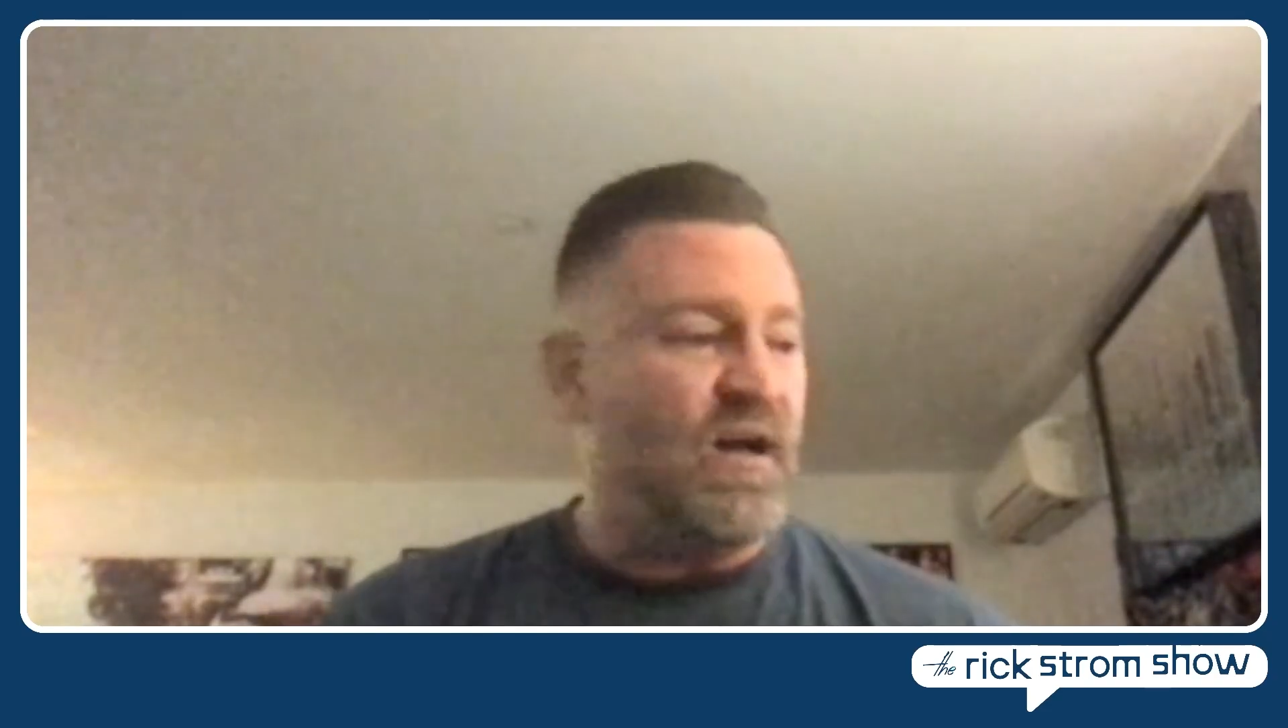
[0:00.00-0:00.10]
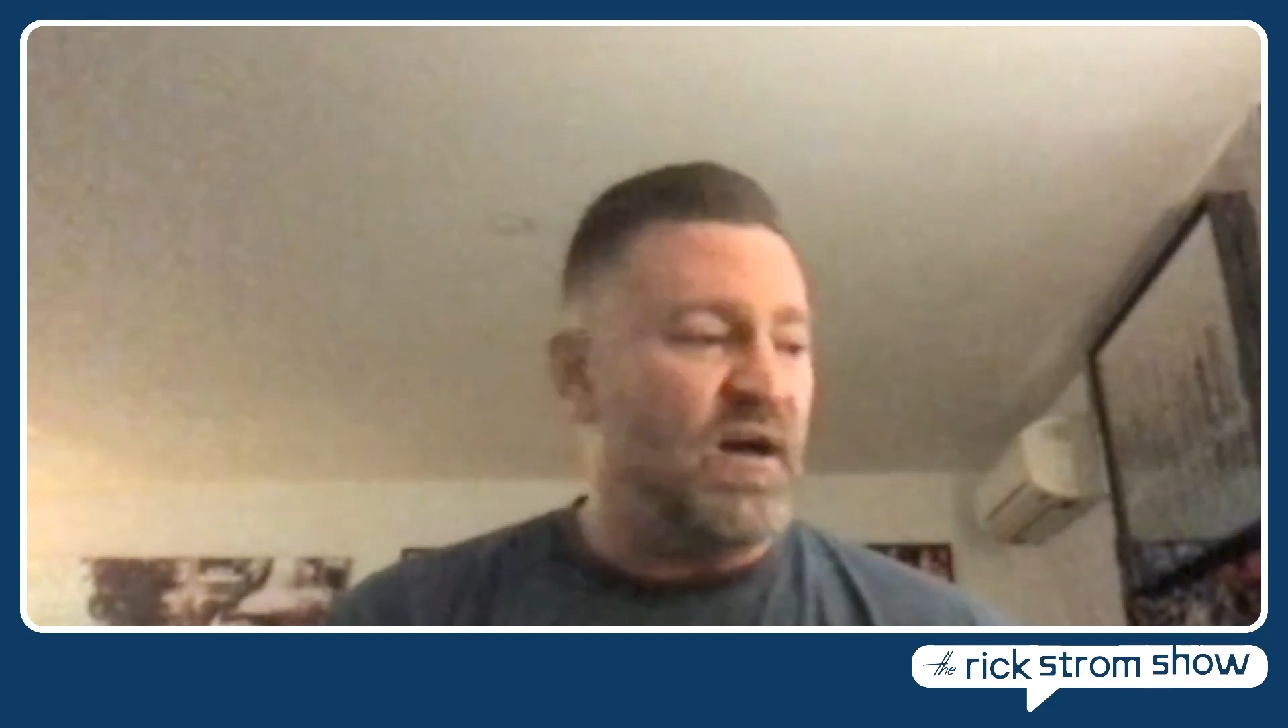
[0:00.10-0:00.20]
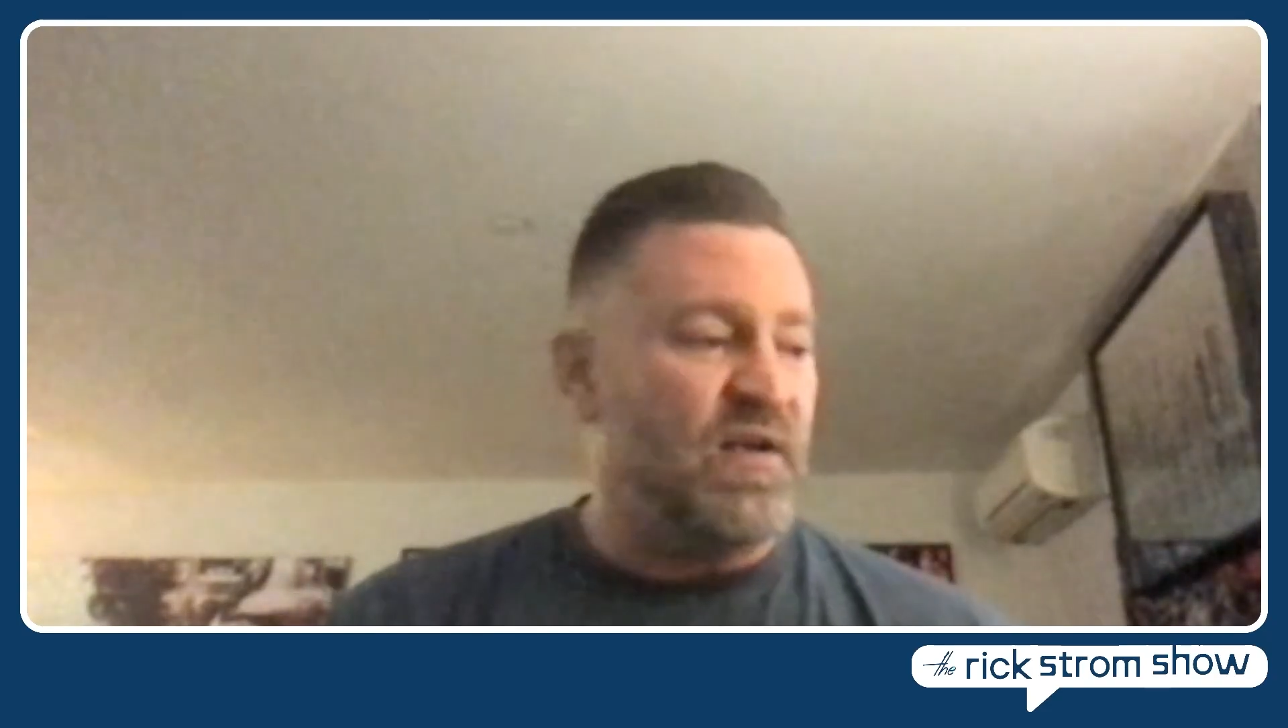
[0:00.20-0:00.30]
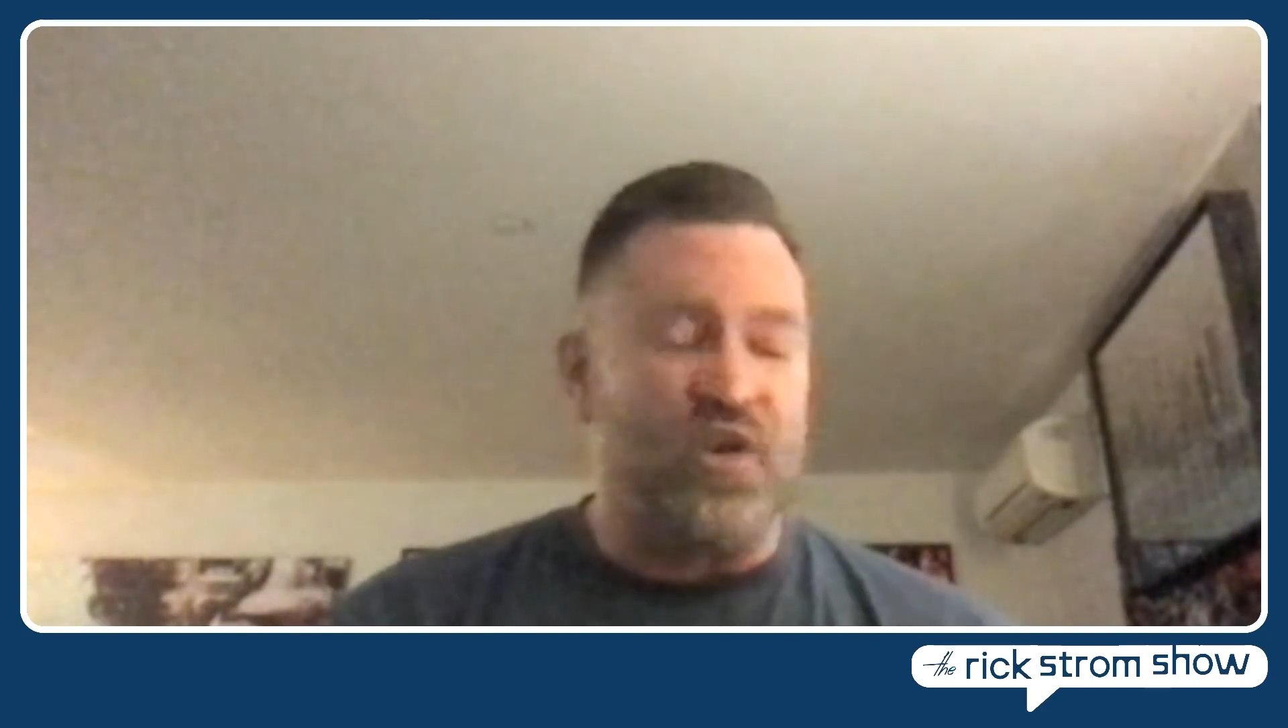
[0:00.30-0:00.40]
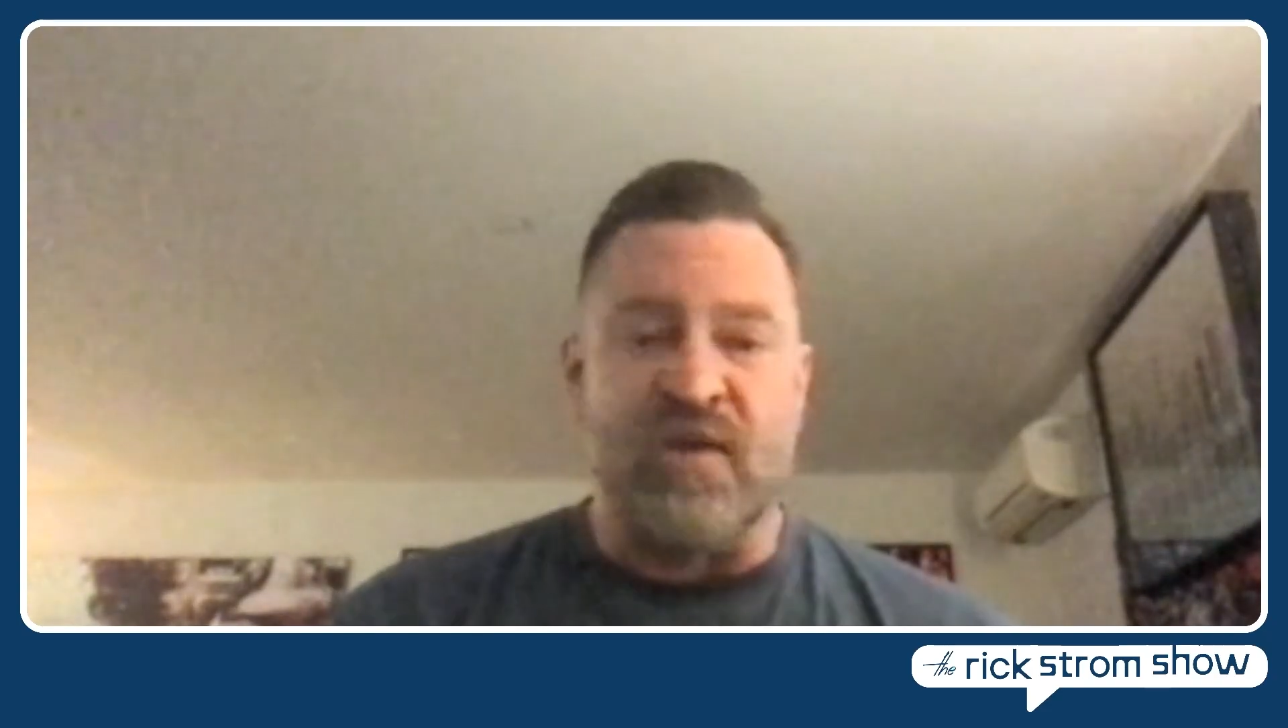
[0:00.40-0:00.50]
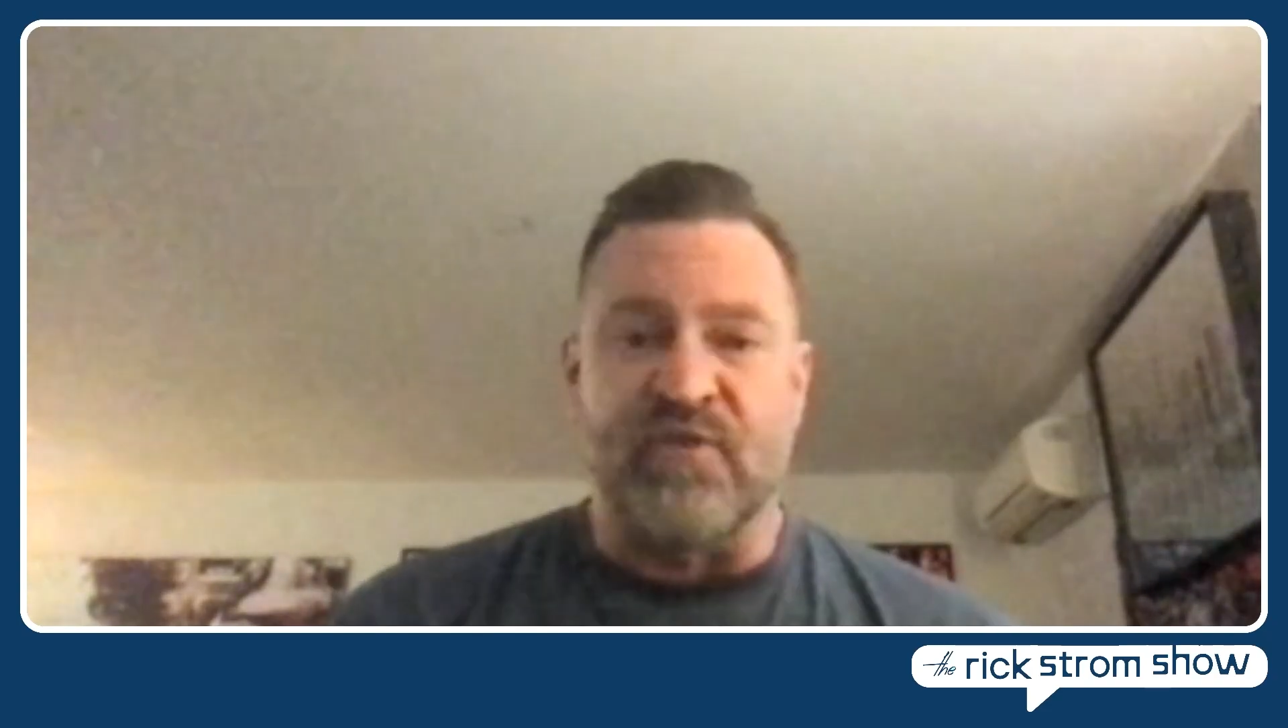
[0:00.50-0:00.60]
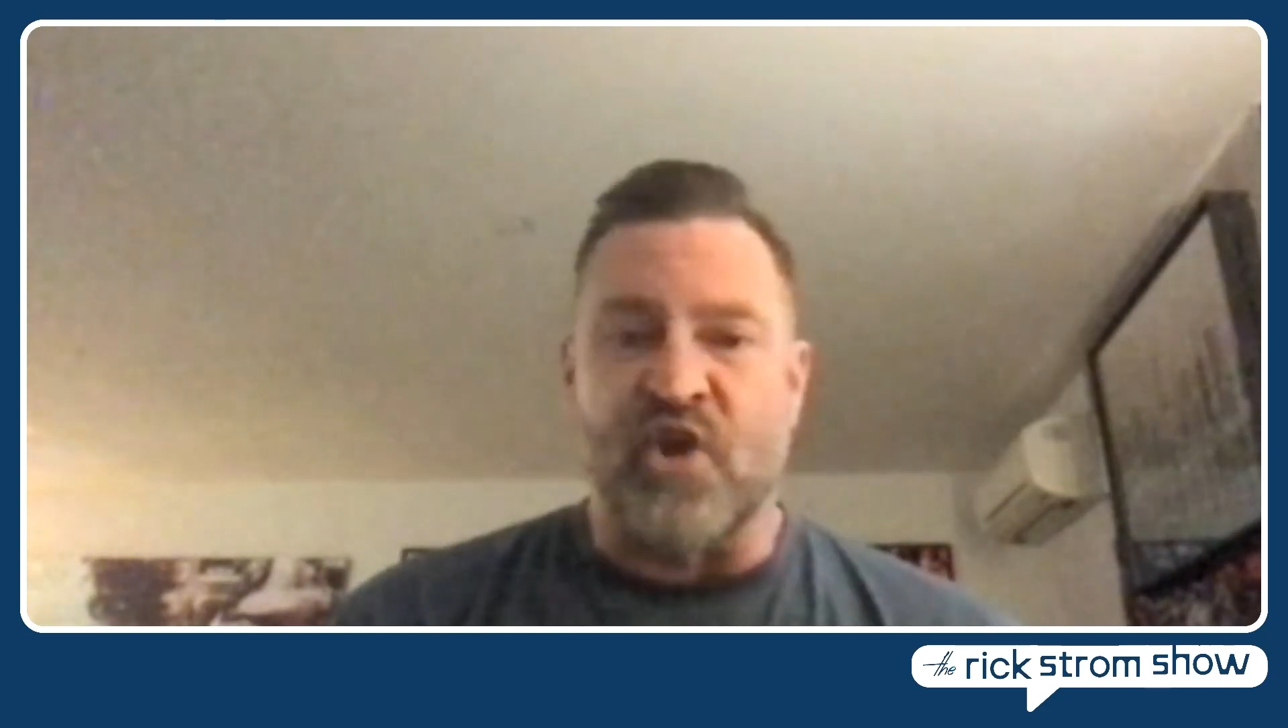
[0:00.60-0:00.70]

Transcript: undercover